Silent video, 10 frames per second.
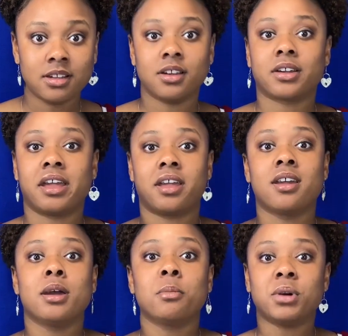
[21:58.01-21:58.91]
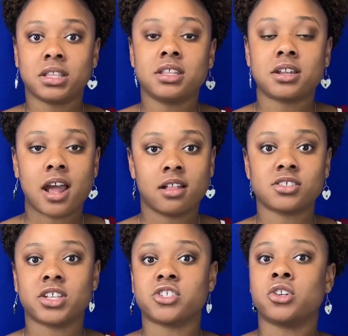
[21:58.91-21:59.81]
Okay, put the knowledge
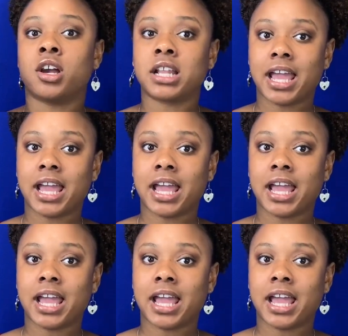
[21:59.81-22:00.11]
that you already